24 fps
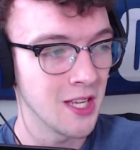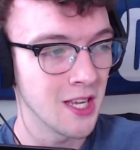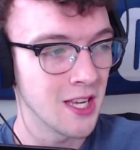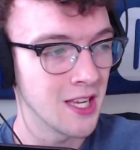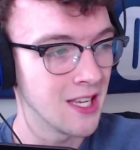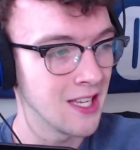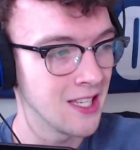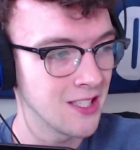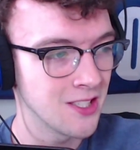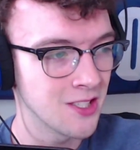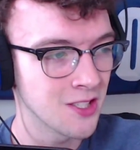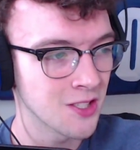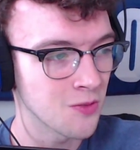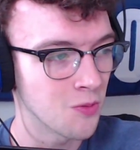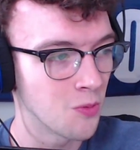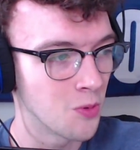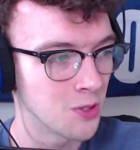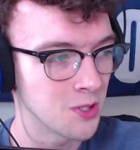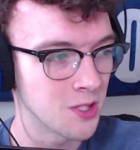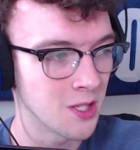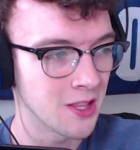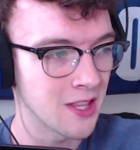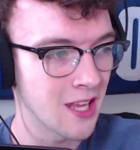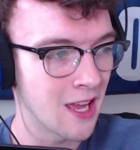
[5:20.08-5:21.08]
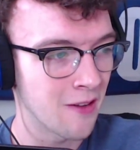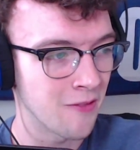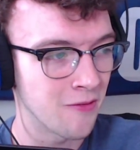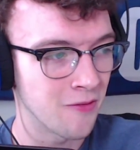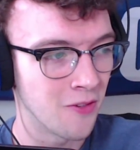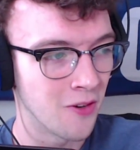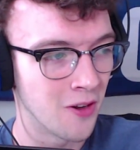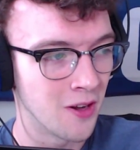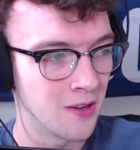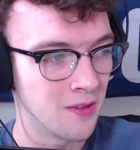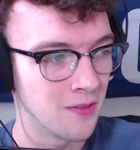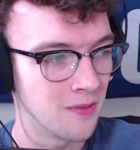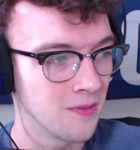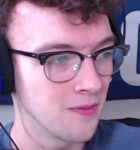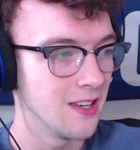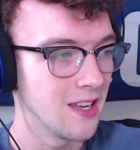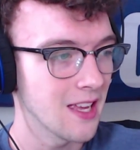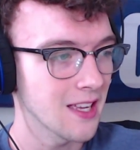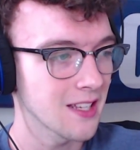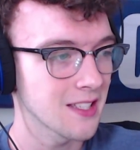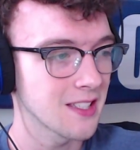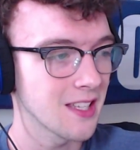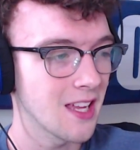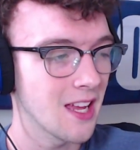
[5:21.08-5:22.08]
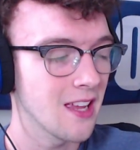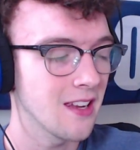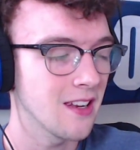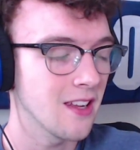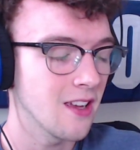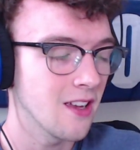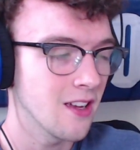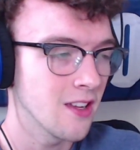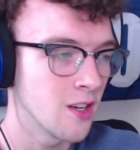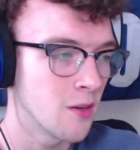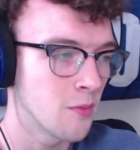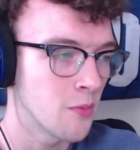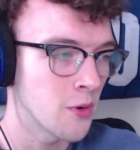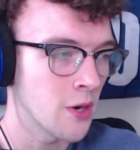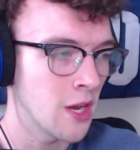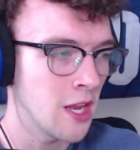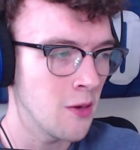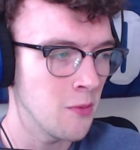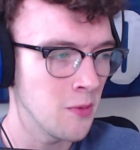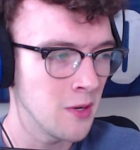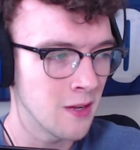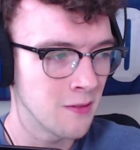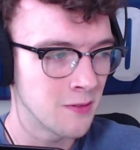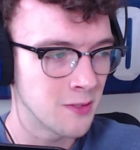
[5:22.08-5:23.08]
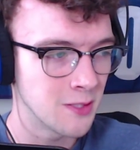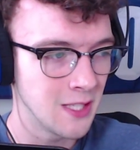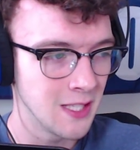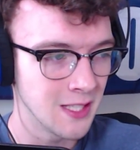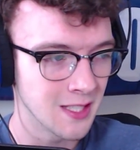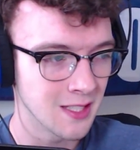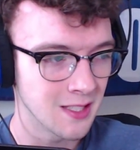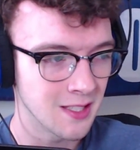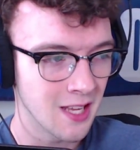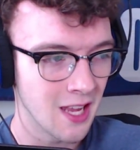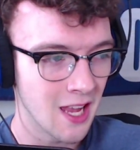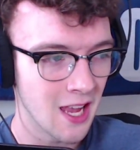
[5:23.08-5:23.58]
yeah, it just wasn't that fun. Next at number 8 we have season